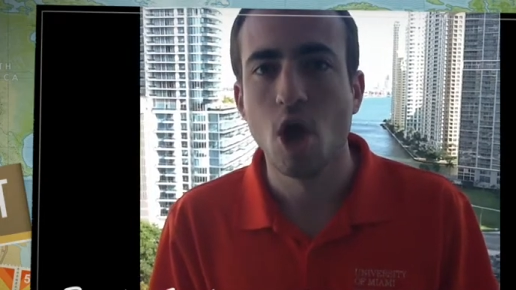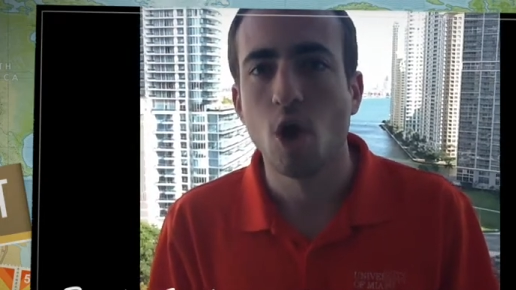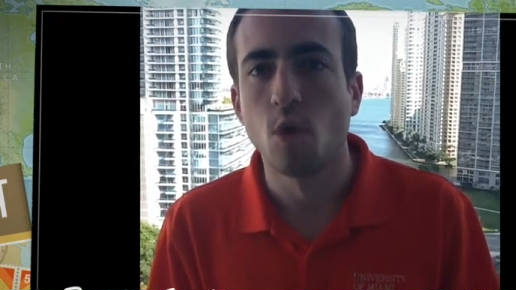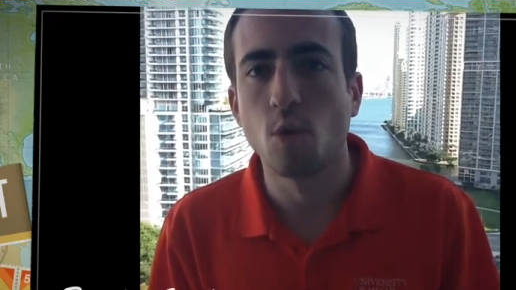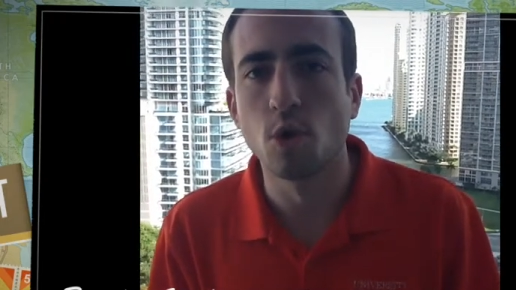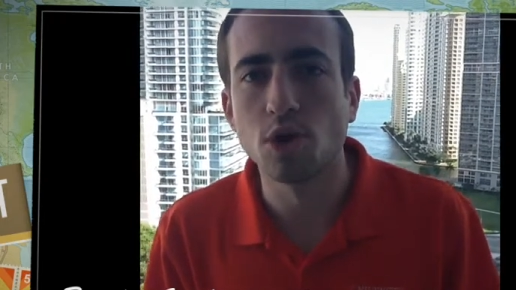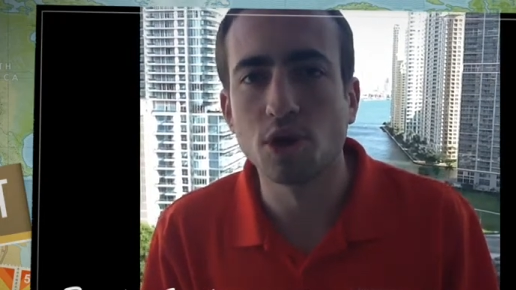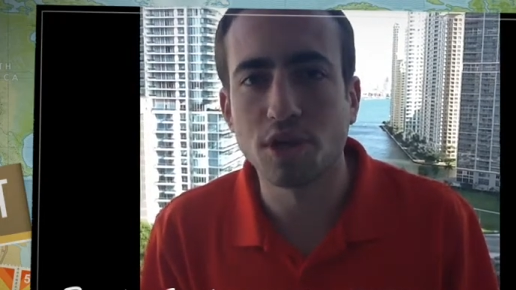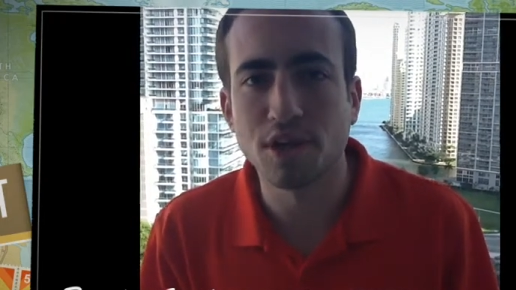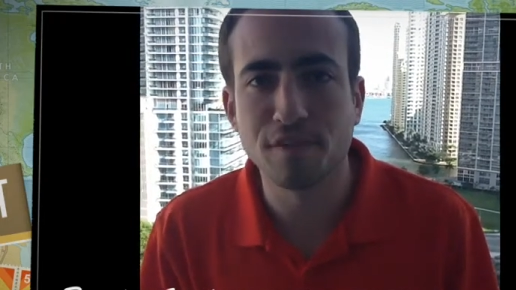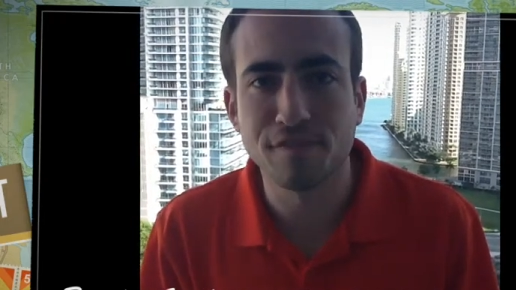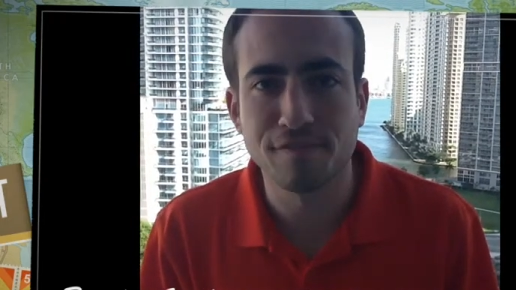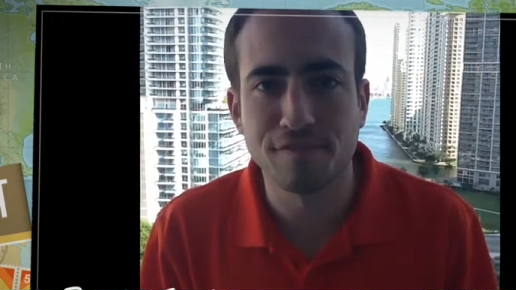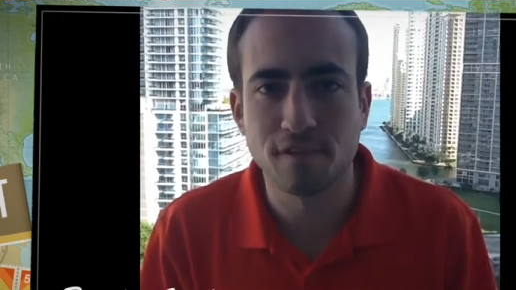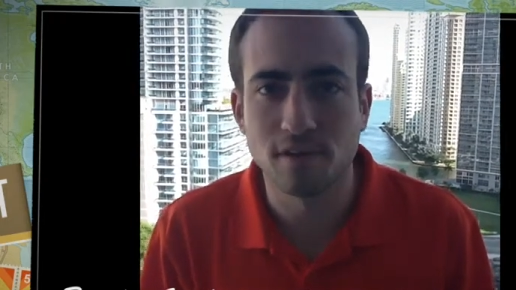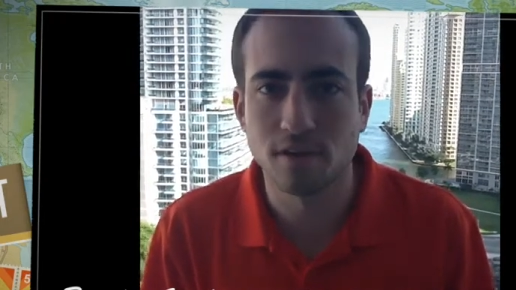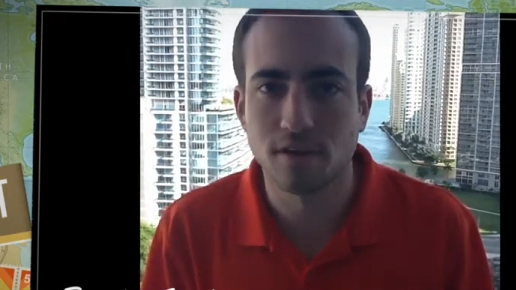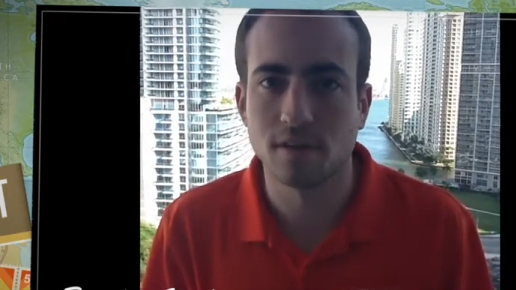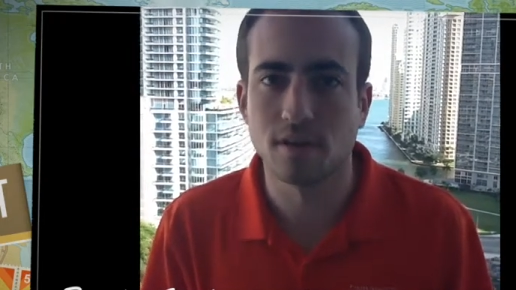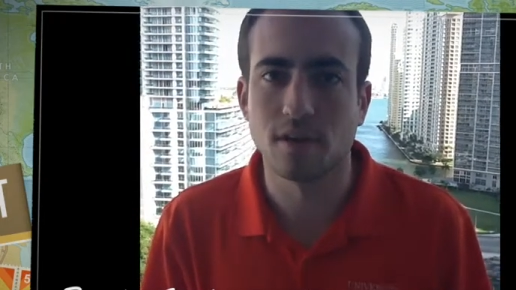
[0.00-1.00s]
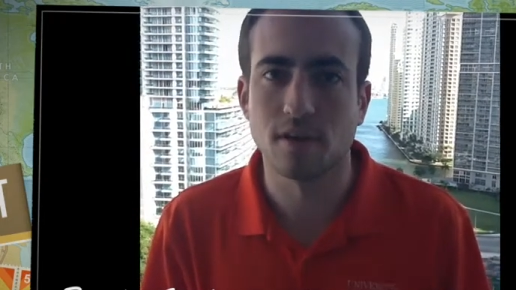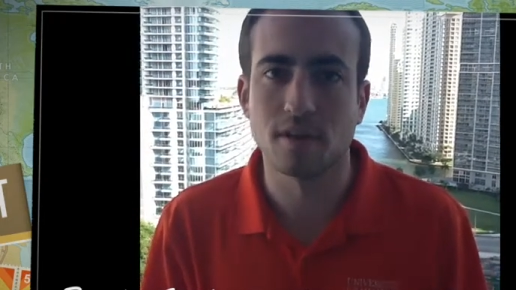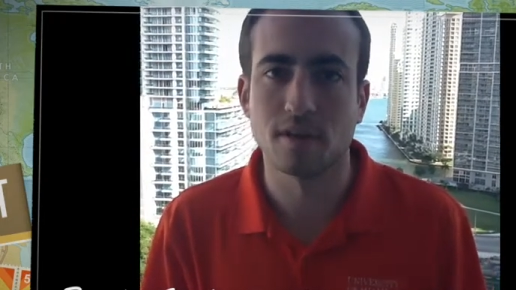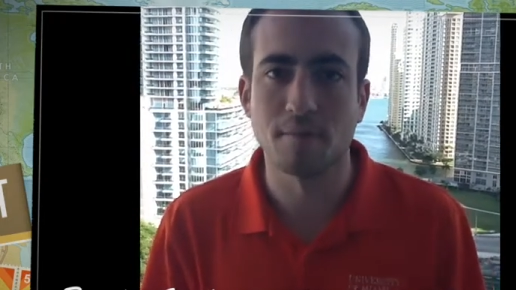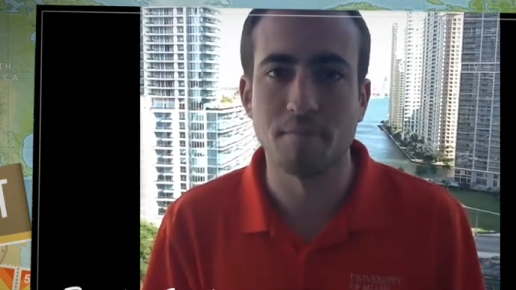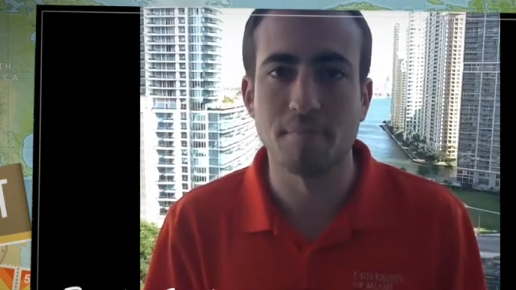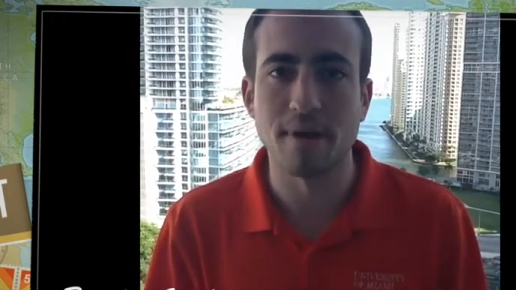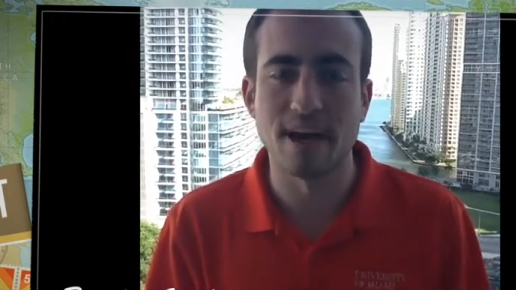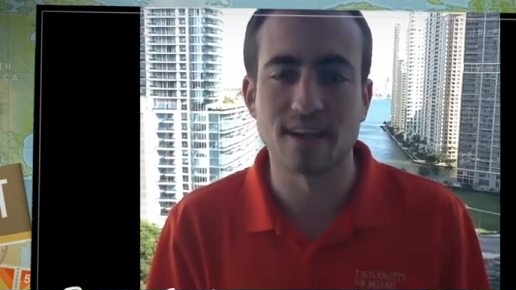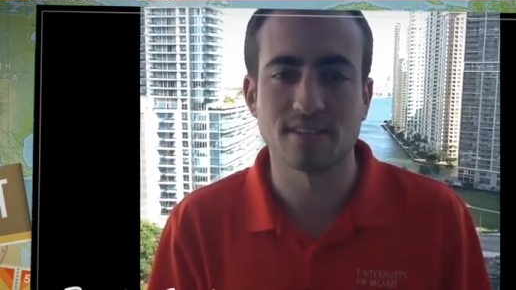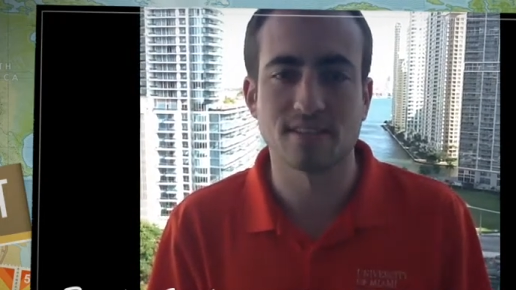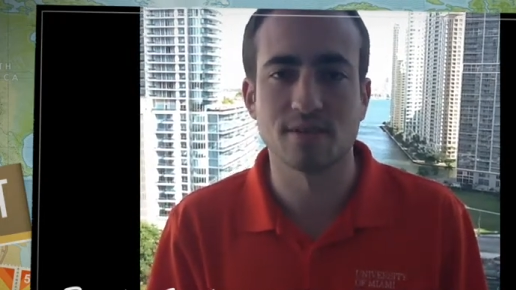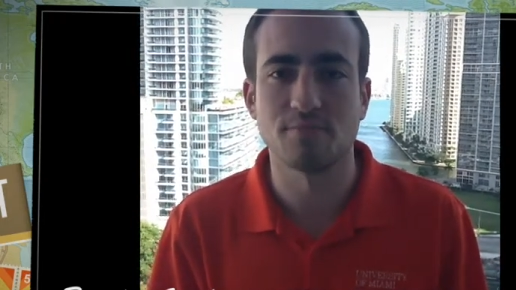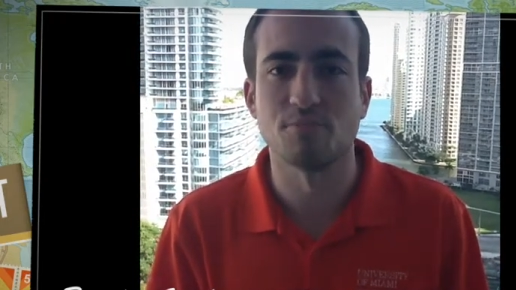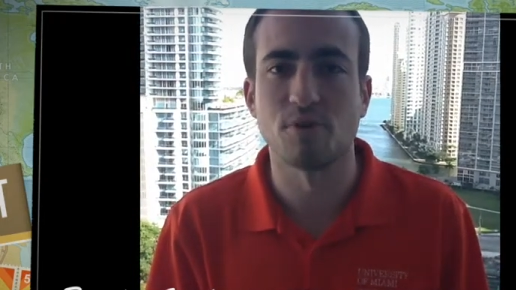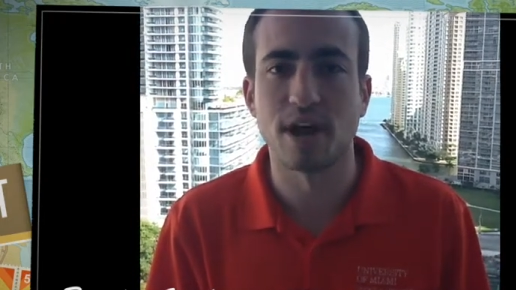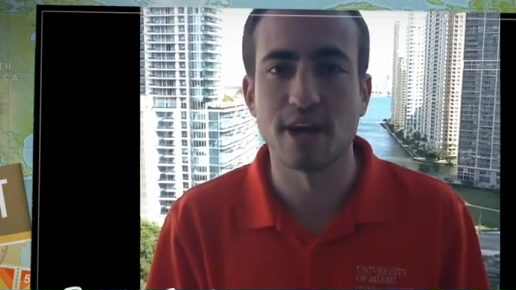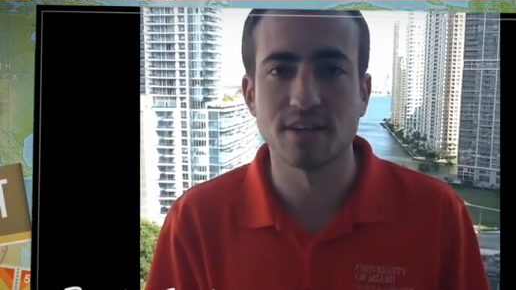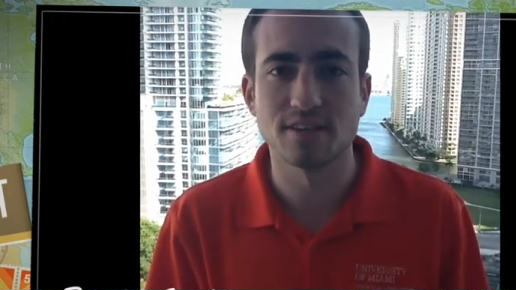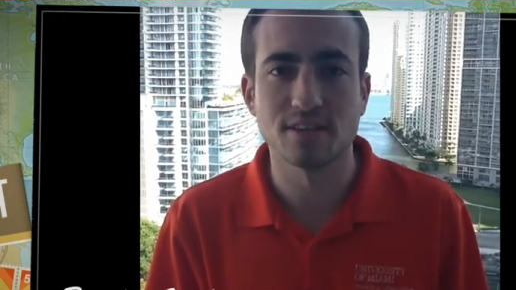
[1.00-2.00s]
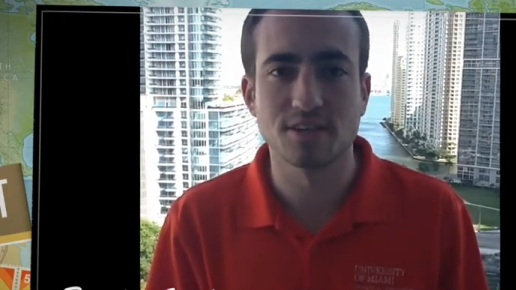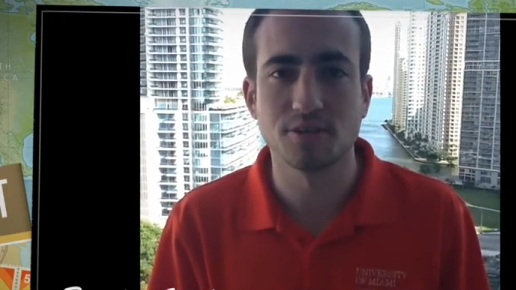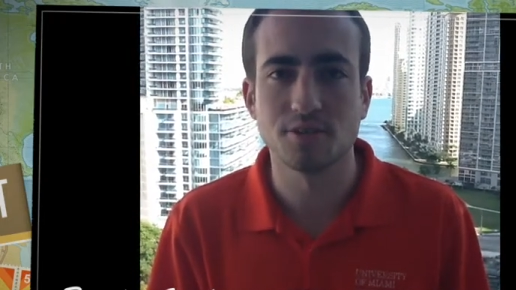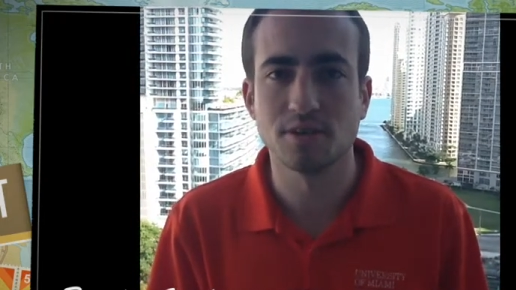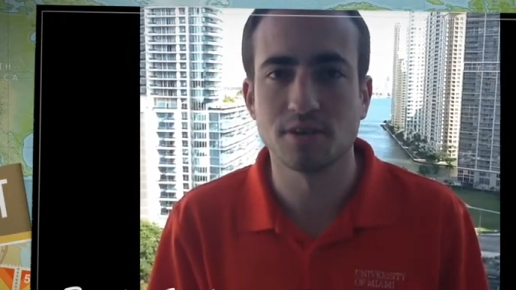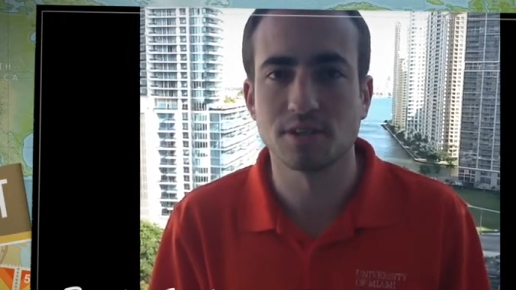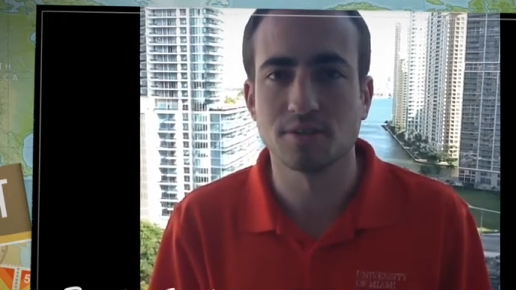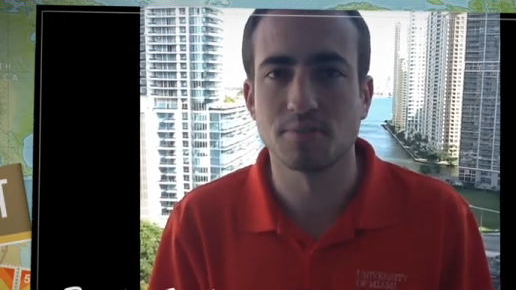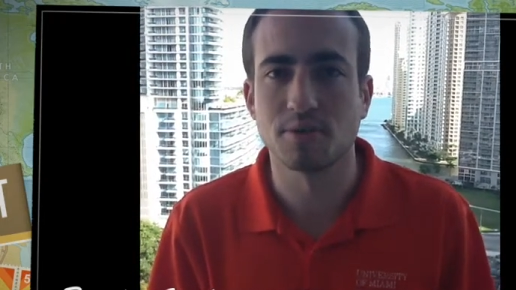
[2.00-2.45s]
We're looking for the best and brightest students,